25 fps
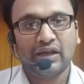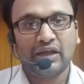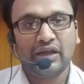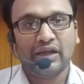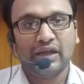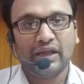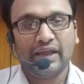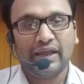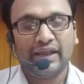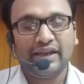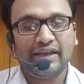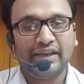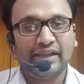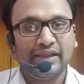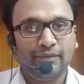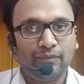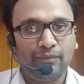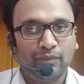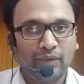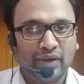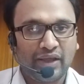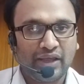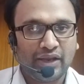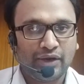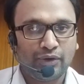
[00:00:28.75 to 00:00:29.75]

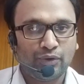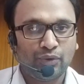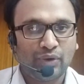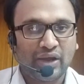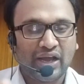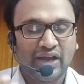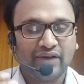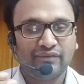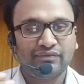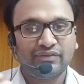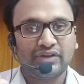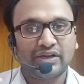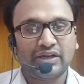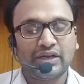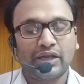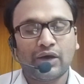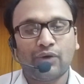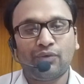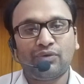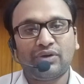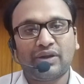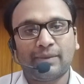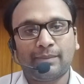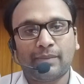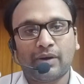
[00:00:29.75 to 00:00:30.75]
anywhere you have the
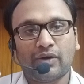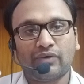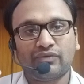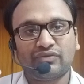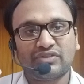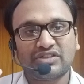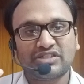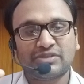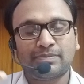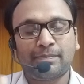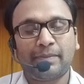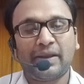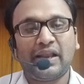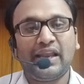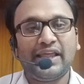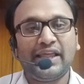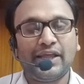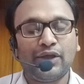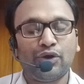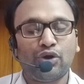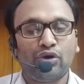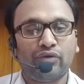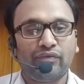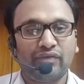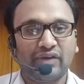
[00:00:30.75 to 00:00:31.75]
doubt about the
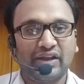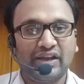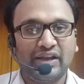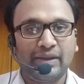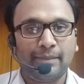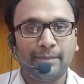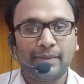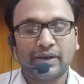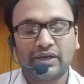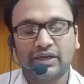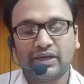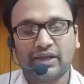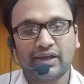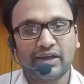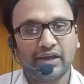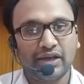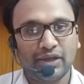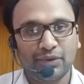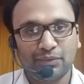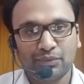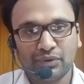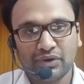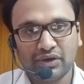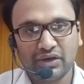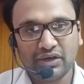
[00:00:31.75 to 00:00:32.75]
spelling of any
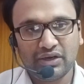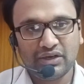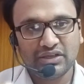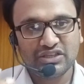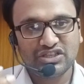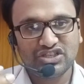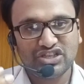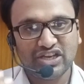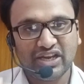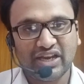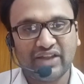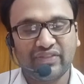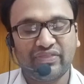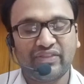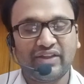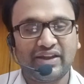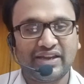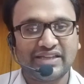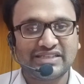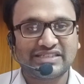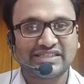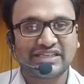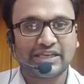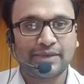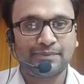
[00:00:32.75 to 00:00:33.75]
particular word, check in the
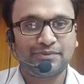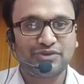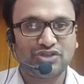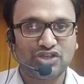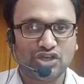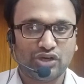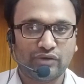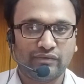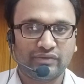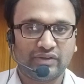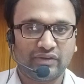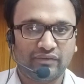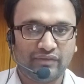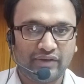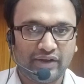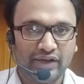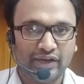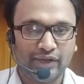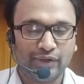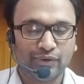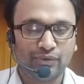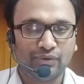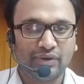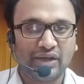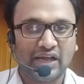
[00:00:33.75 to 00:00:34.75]
description of the
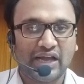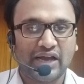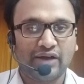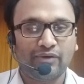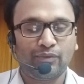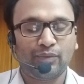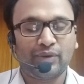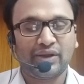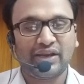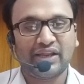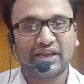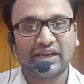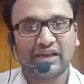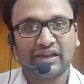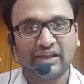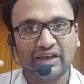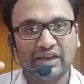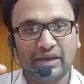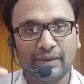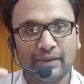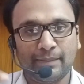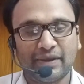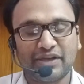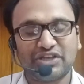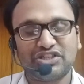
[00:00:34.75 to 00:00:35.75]
video. I have very
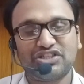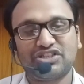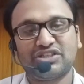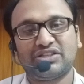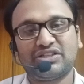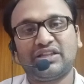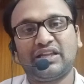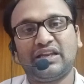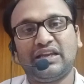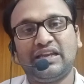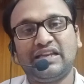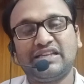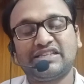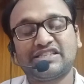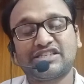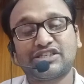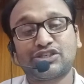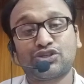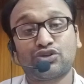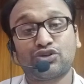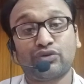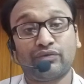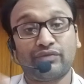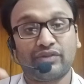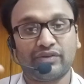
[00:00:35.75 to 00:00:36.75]
clearly mentioned the
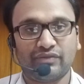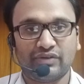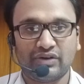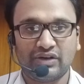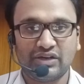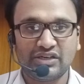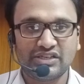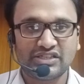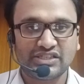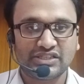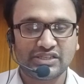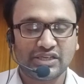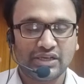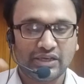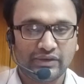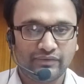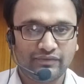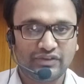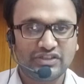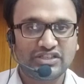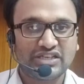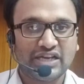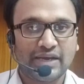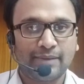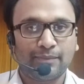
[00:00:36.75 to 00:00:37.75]
list of the words
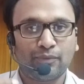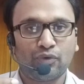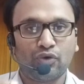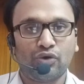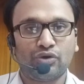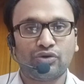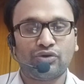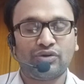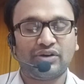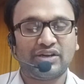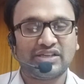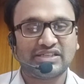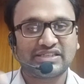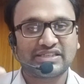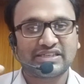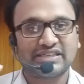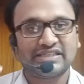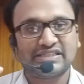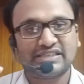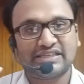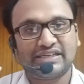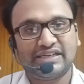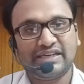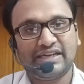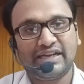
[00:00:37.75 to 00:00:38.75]
which I am going to
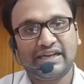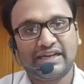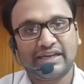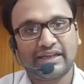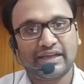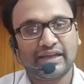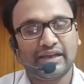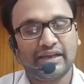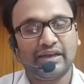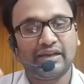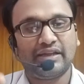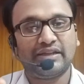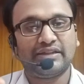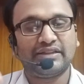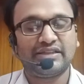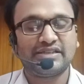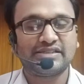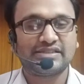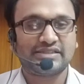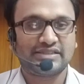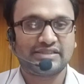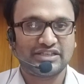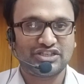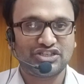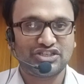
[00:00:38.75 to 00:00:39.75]
discuss in detail in
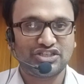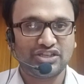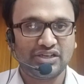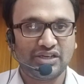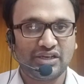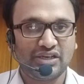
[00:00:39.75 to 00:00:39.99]
this session.